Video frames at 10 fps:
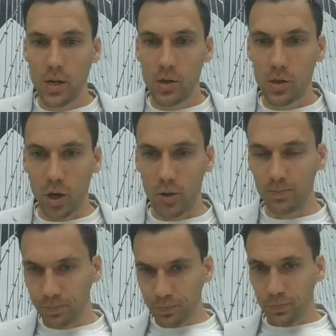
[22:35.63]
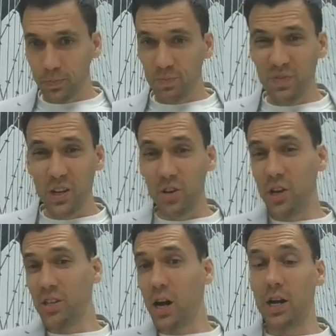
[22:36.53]
So
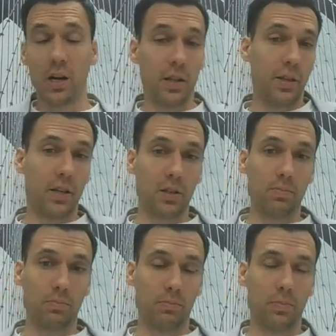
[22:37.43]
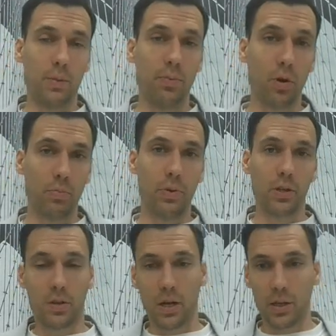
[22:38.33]
those are, I think, some important
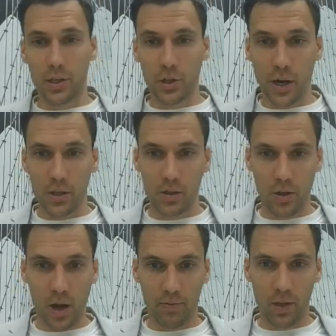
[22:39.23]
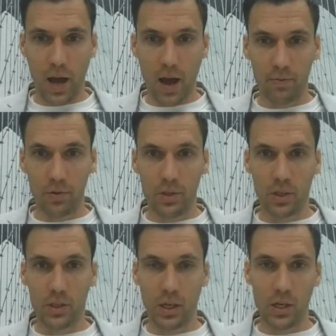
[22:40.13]
personality traits that you have to
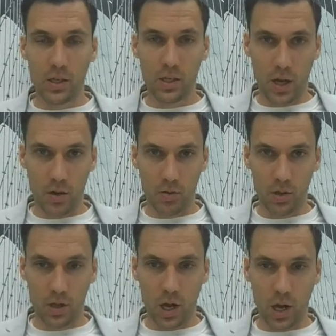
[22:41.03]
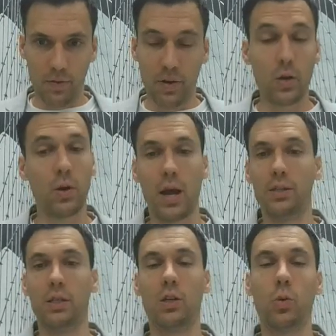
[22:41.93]
succeed in sales. If anyone
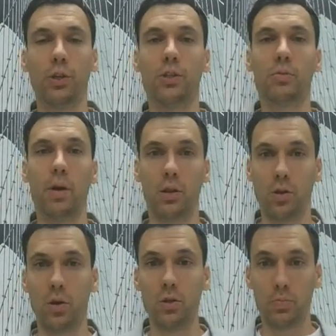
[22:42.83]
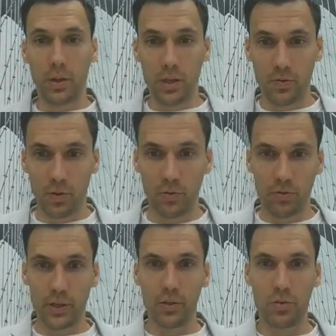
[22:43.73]
has any questions about those, please feel
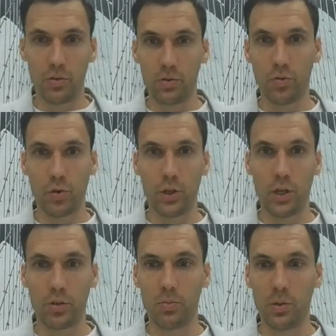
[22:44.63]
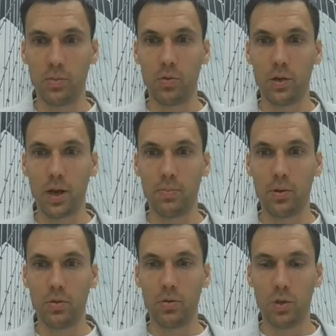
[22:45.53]
free to reach out to me. I'd be more than
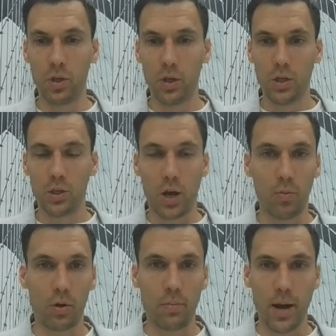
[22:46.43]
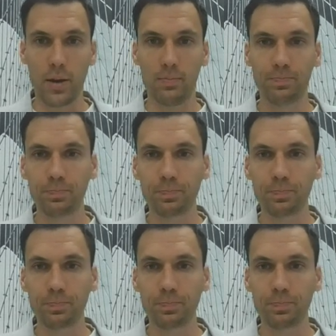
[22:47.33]
happy to chat more about it.